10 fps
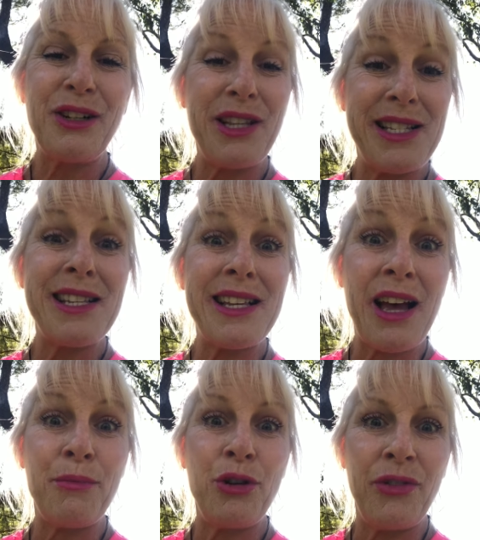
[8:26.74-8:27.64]
this is
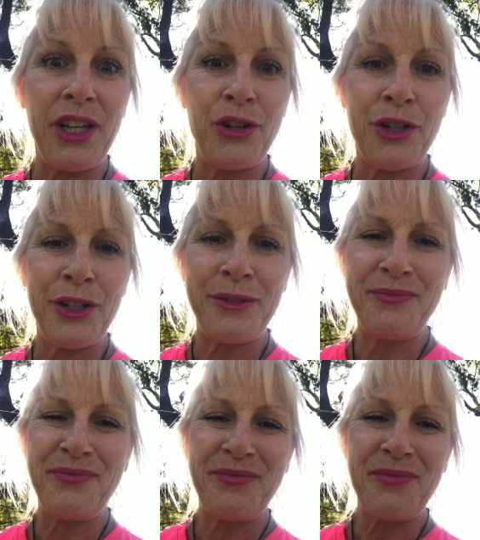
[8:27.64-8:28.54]
our movie, you know.
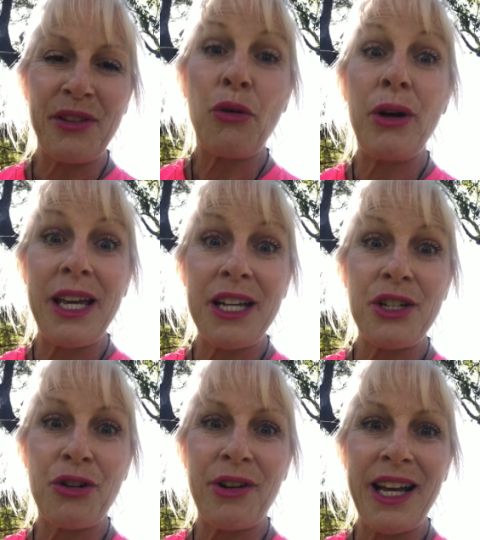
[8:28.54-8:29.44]
We get
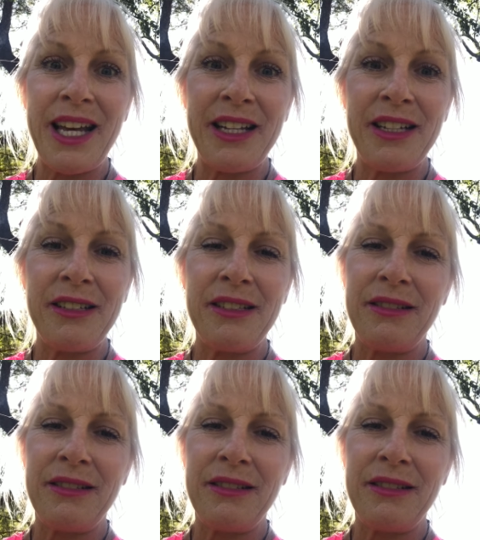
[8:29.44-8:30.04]
to create it.